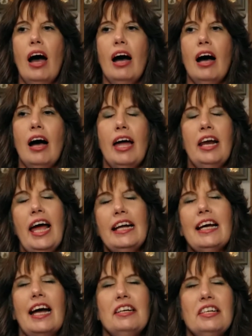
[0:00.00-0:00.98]
uh, and
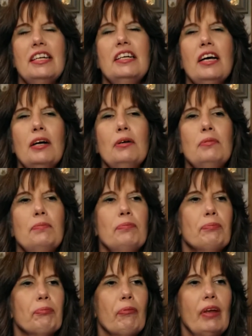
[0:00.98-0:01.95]
I I did
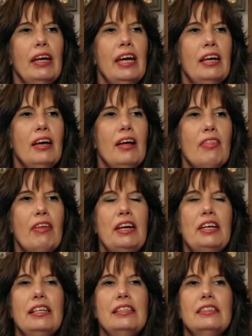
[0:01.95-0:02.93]
um, and uh, they
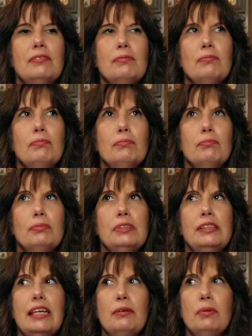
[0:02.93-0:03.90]
did
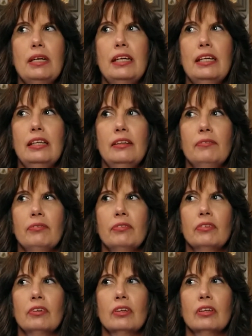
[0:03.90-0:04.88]
send me.
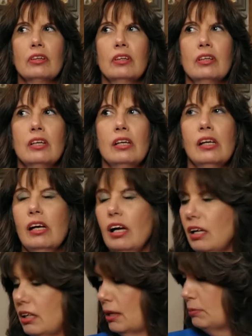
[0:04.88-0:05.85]

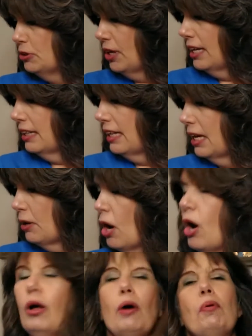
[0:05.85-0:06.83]
Uh, I'm trying to think.
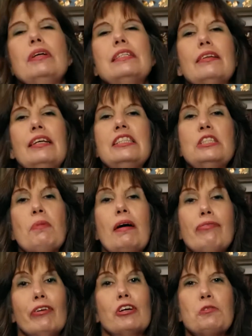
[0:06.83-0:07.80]
Oh, I wasn't. This is
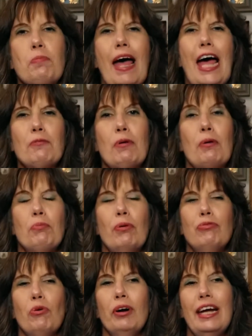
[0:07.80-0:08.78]
my first bag, but
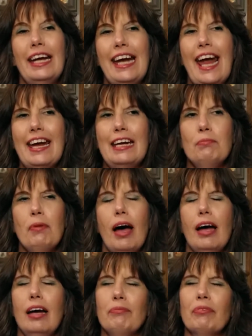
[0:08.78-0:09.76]
before it came,
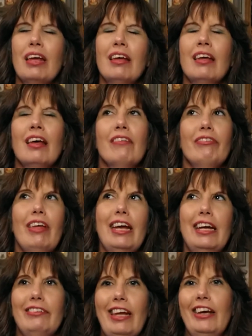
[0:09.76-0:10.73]
I
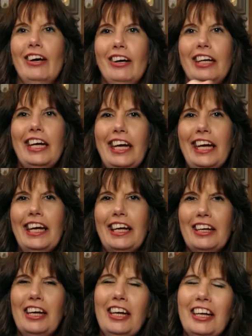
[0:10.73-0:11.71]
they they hook you
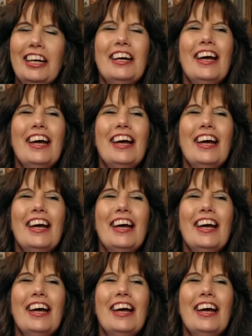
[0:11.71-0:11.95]
in.